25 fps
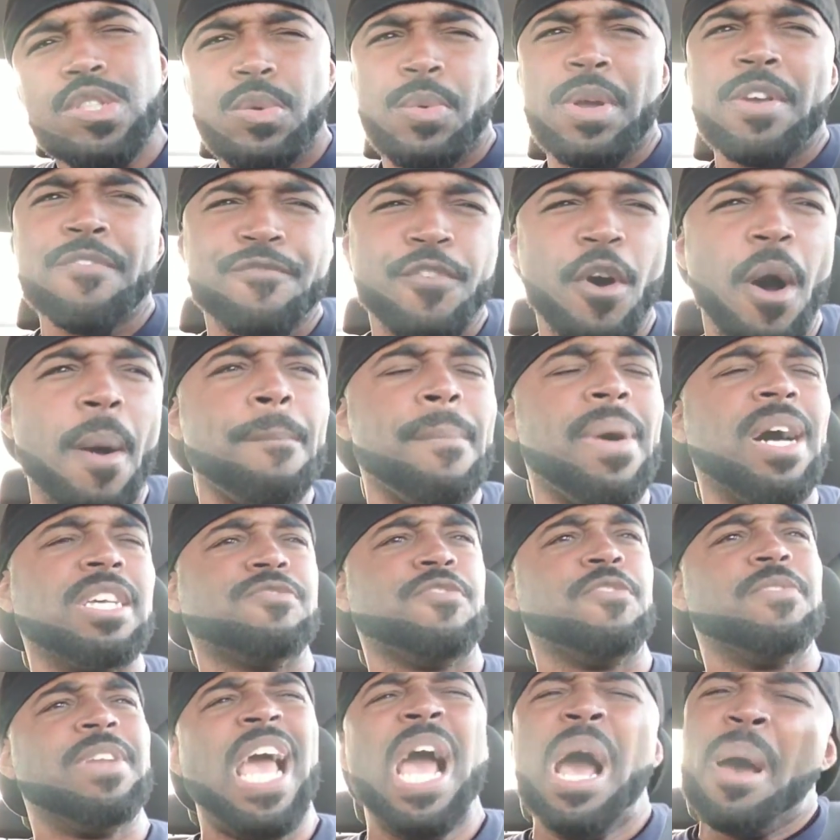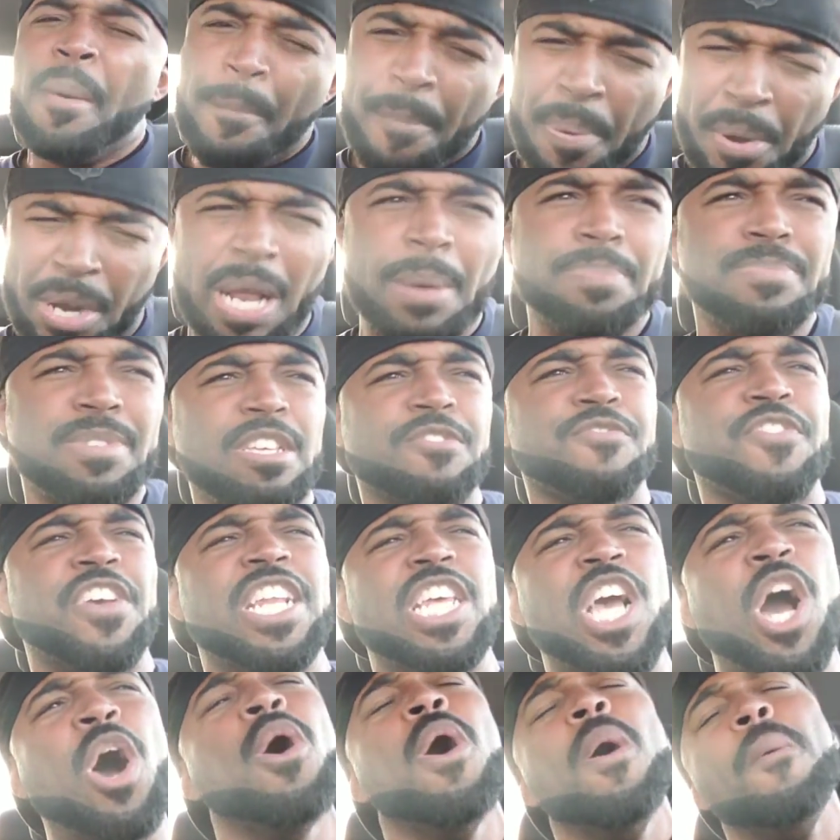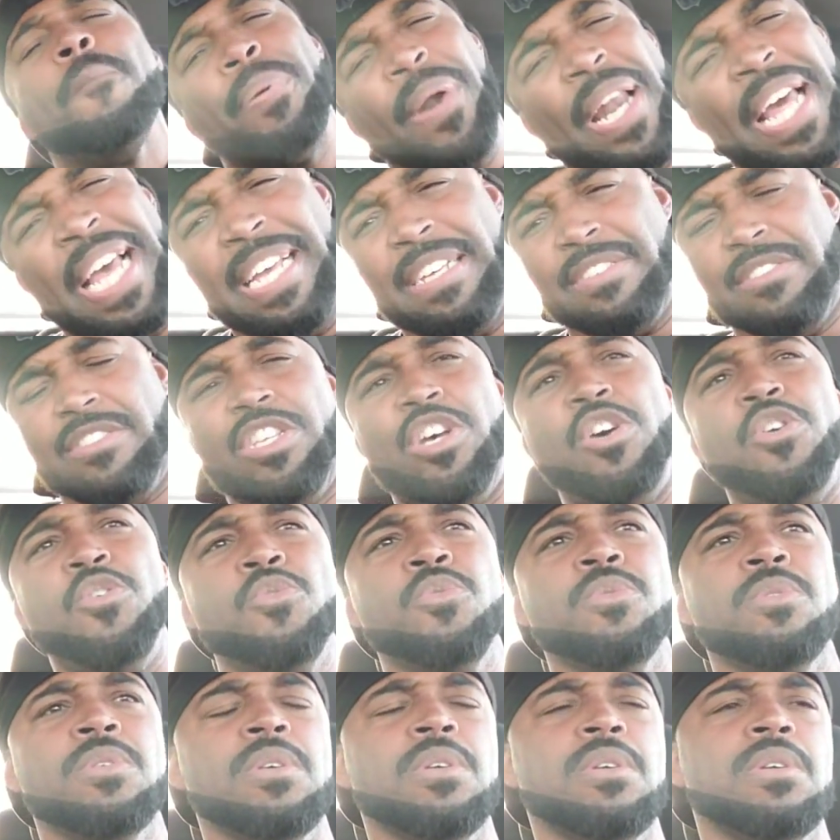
3, 4 months from now, and pull up this video, please do.